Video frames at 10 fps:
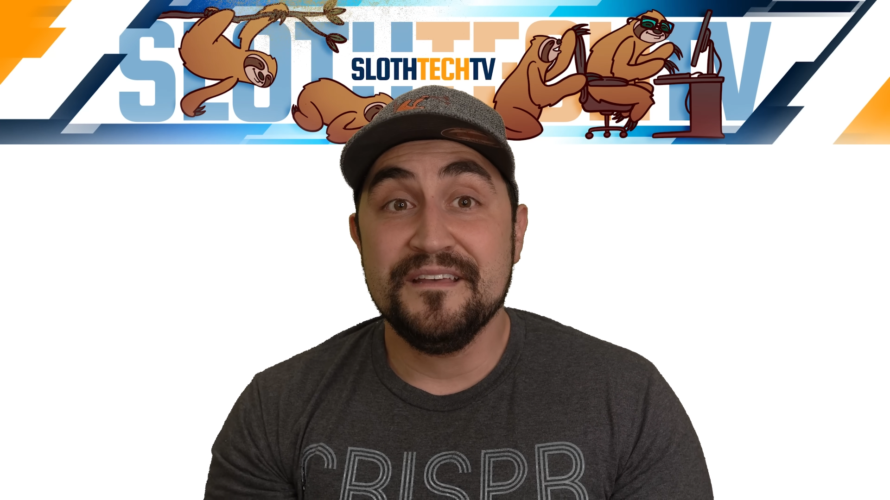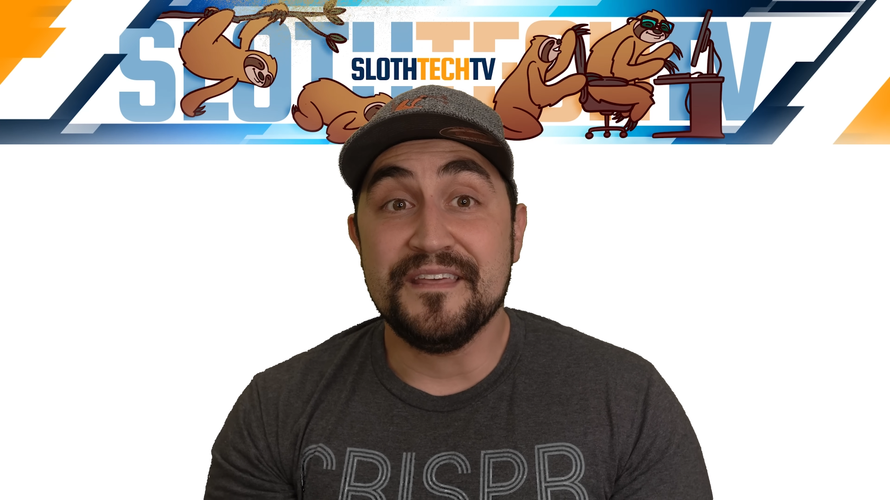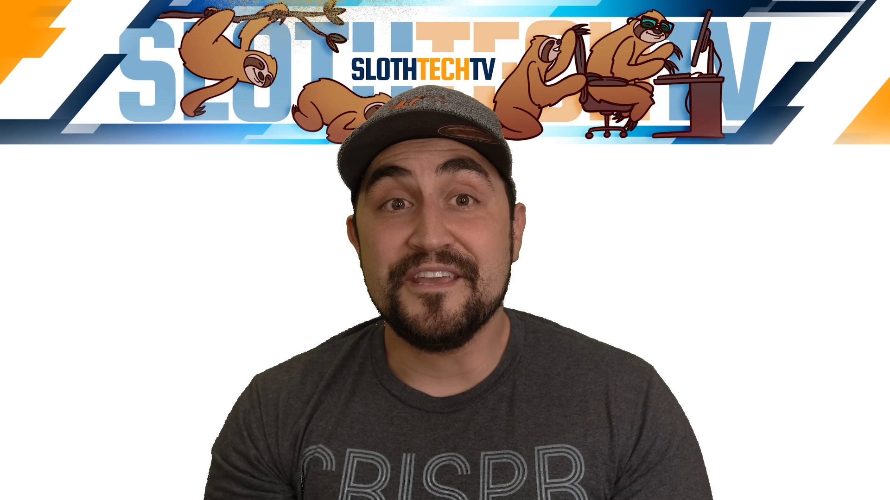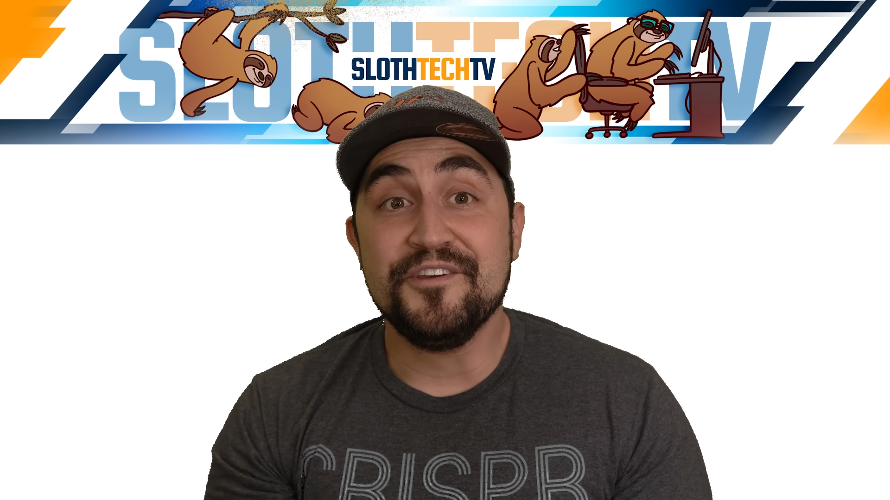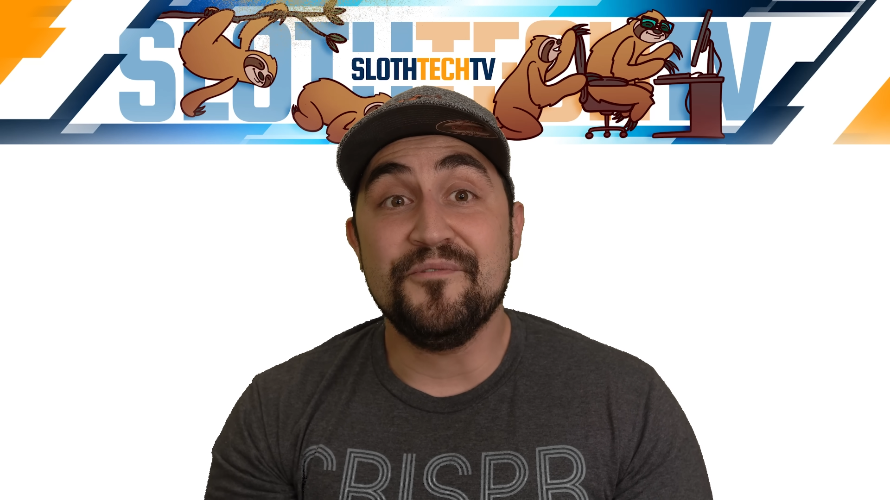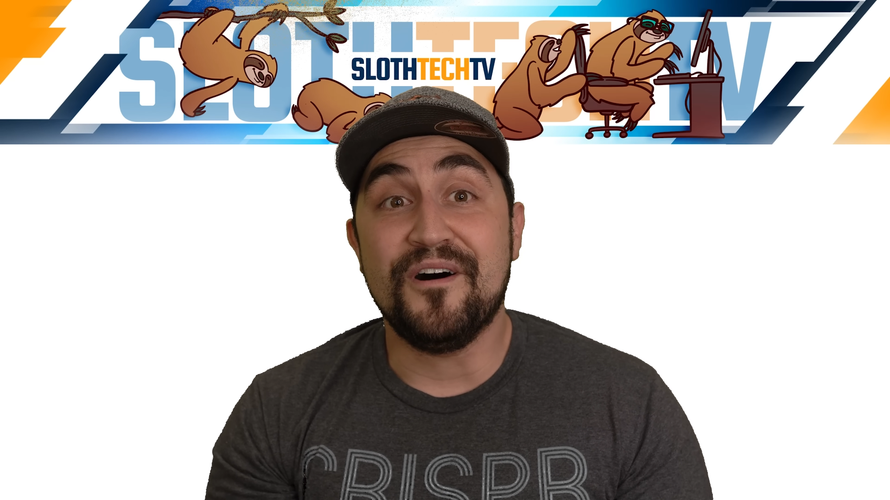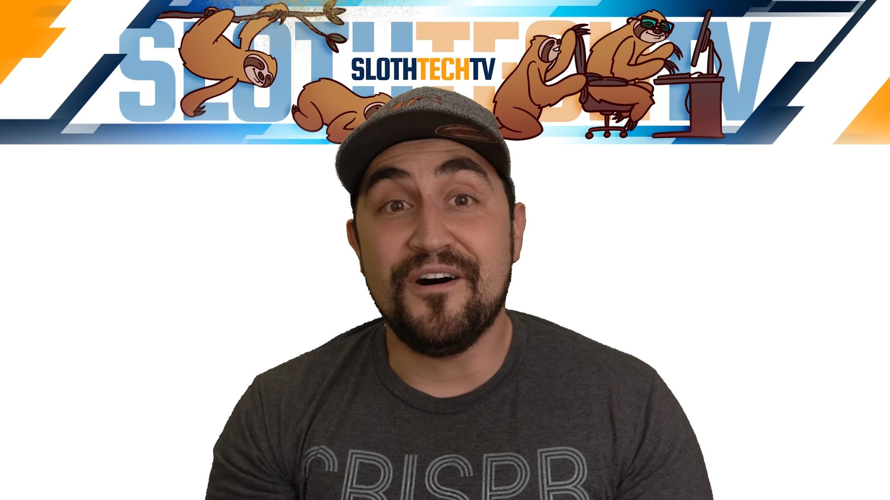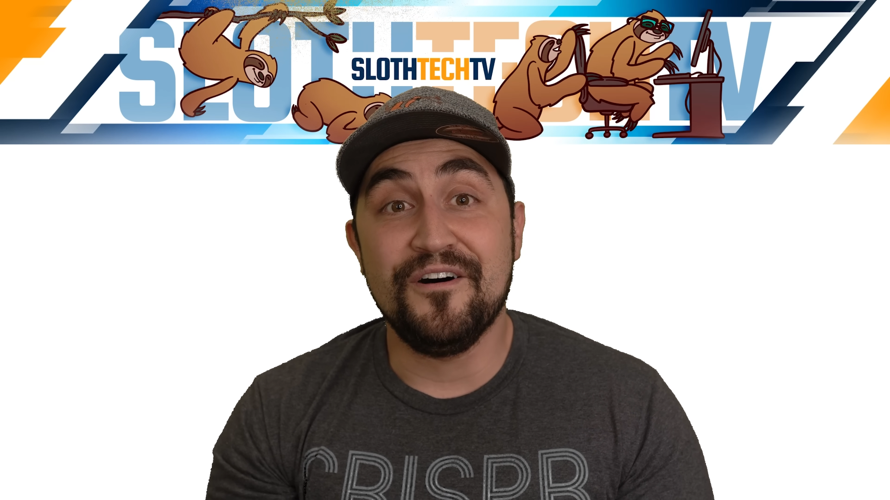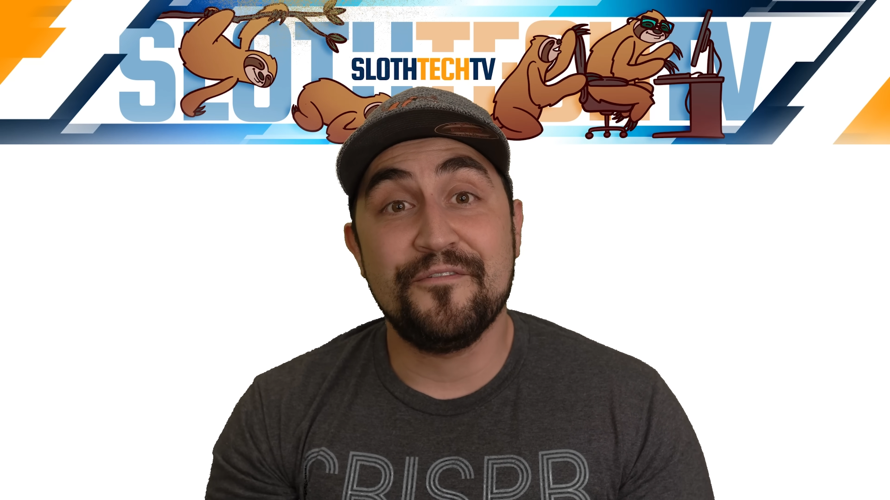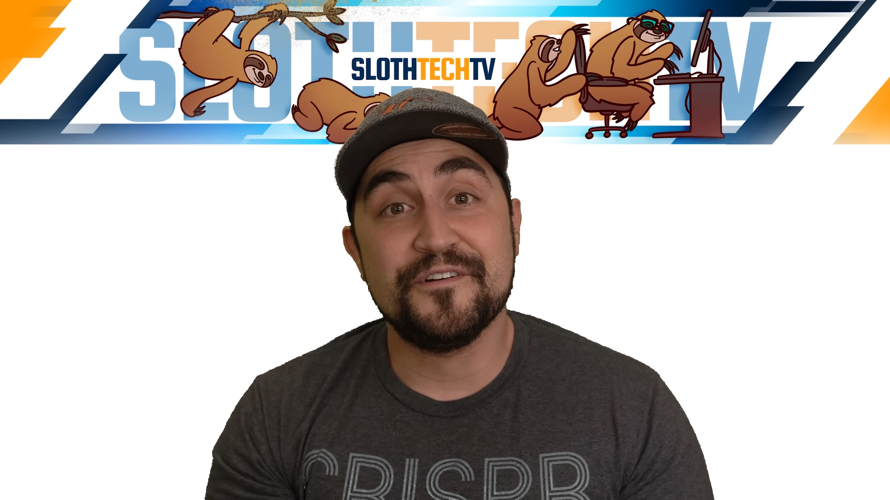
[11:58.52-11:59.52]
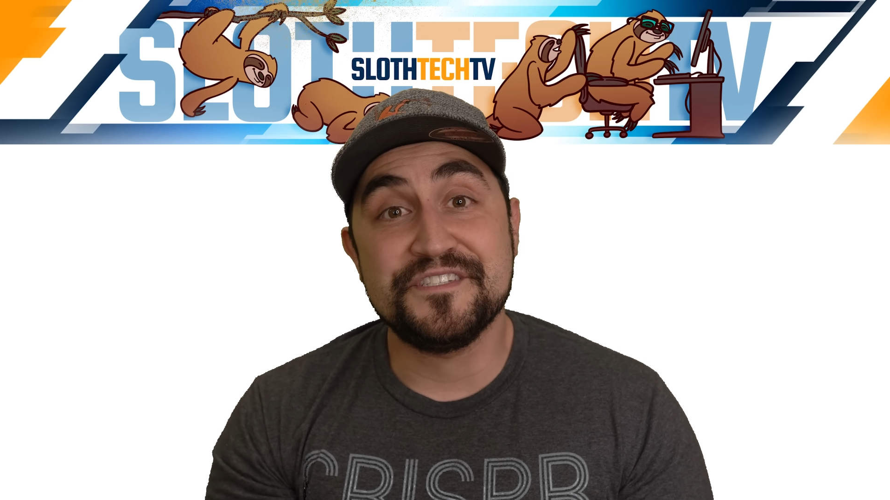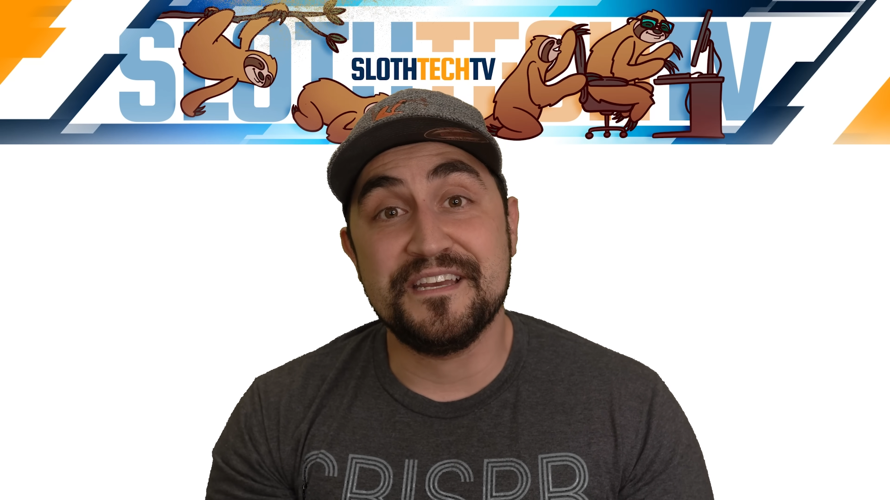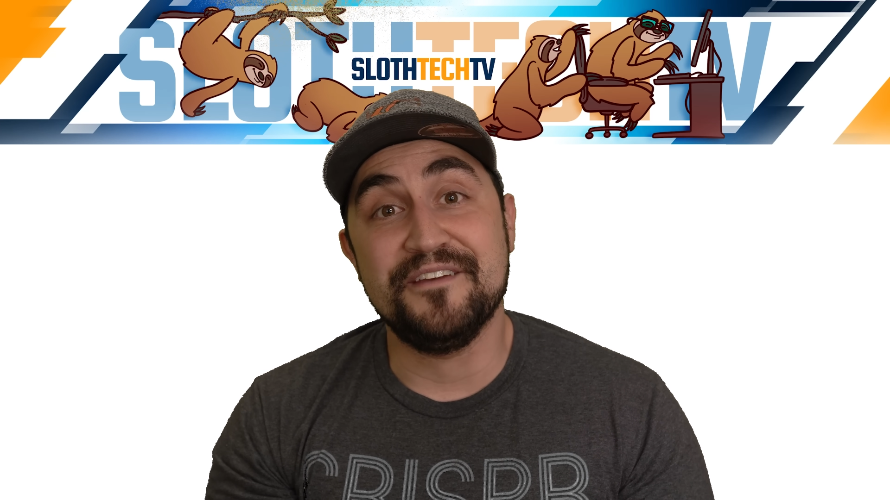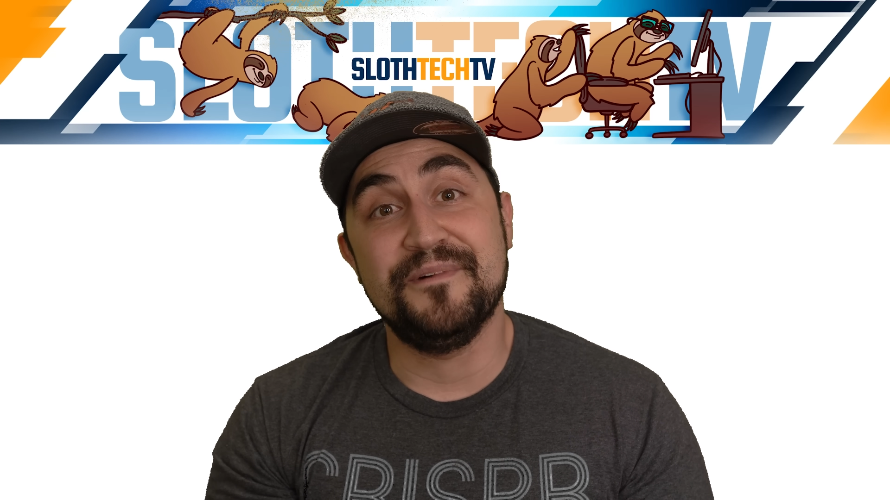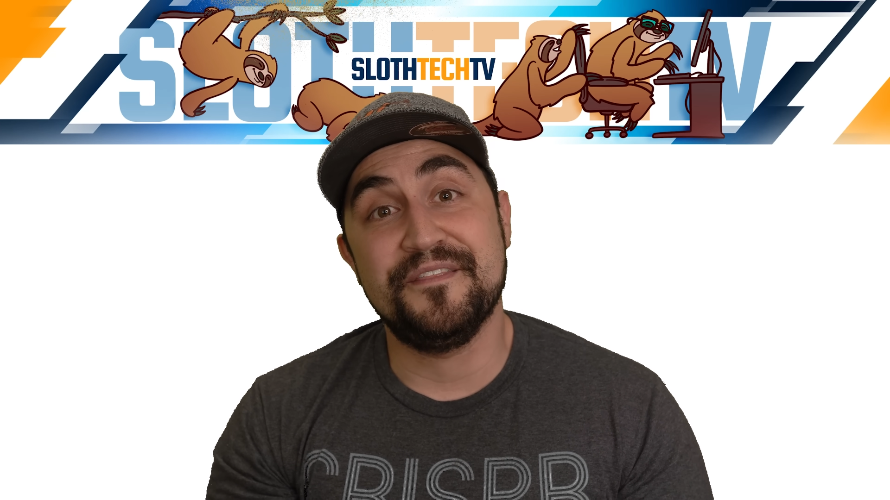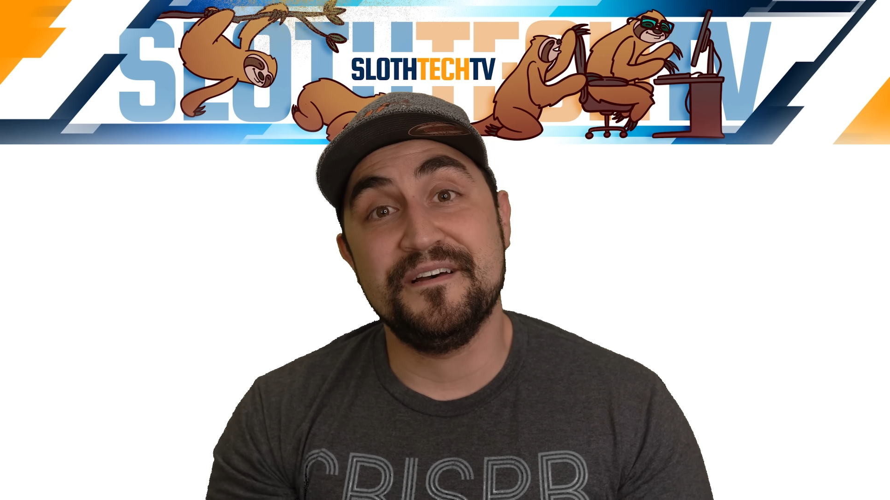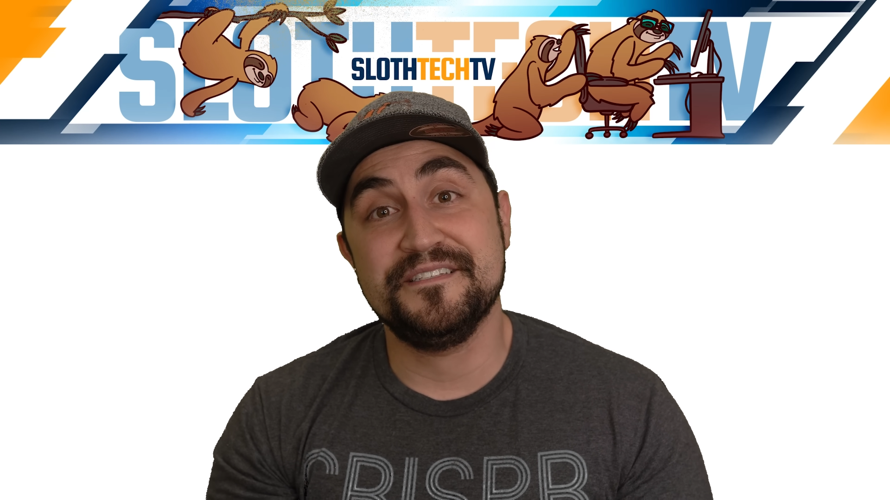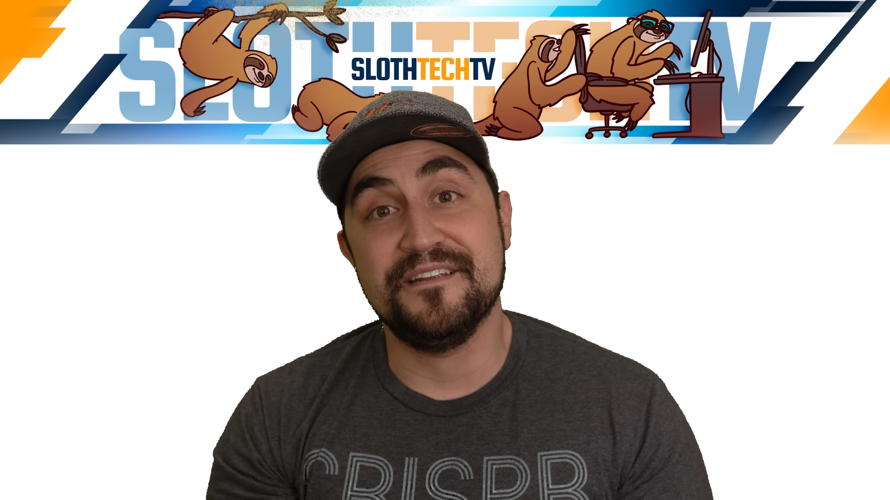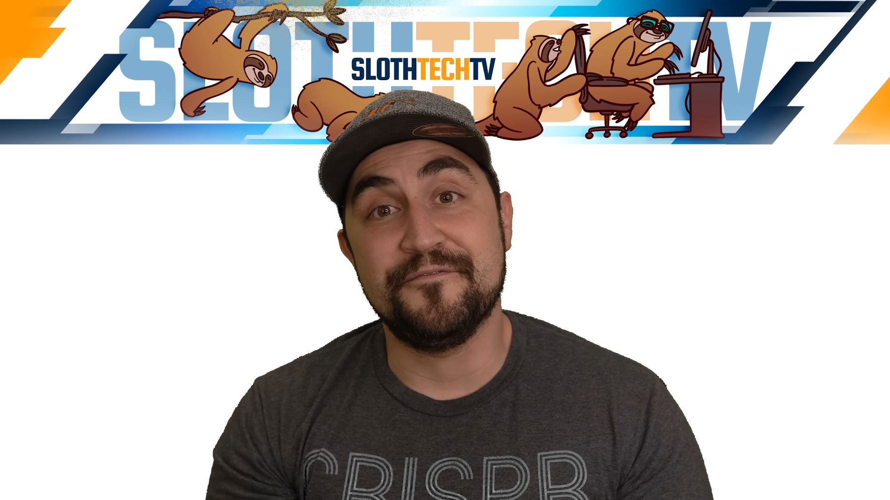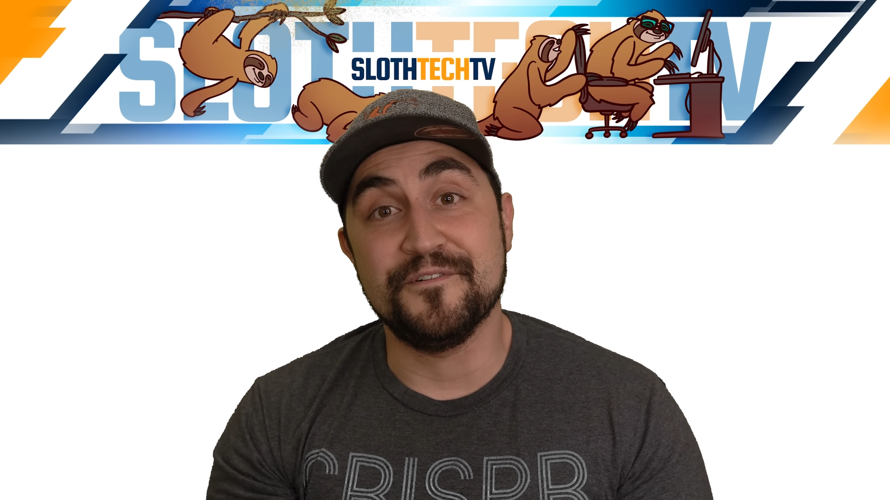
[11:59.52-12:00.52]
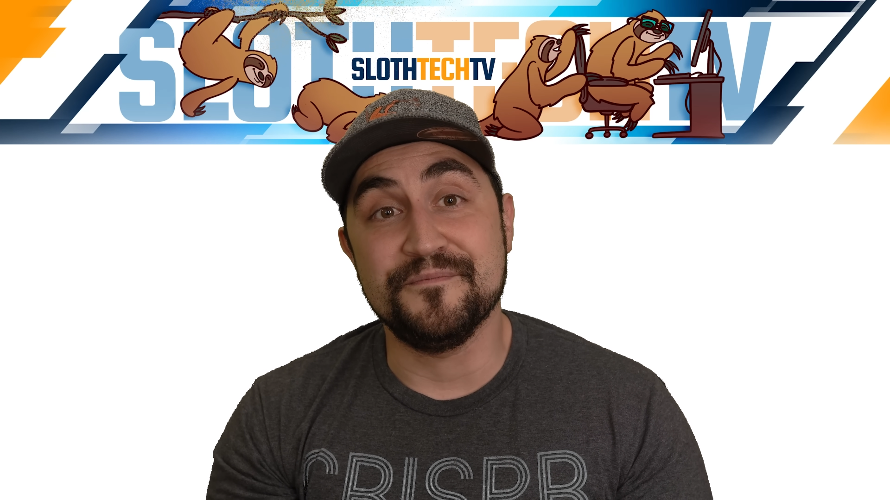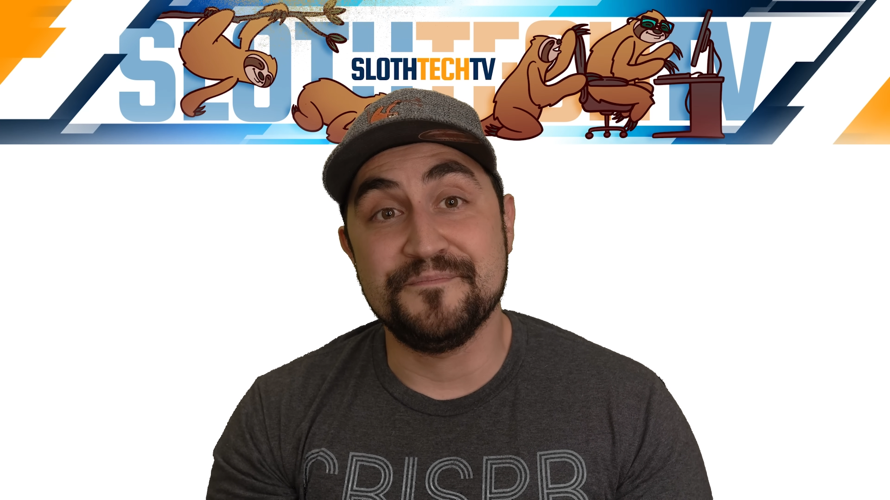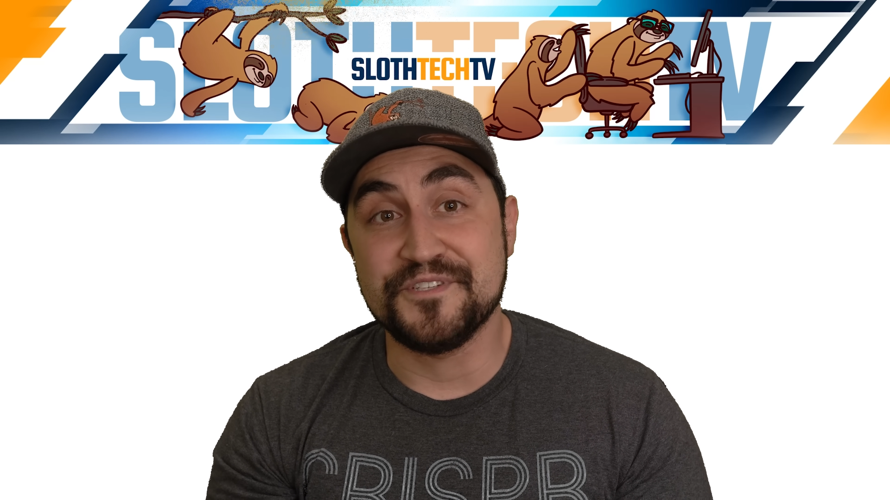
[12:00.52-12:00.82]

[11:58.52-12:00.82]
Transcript: Thank you all for sticking with us and for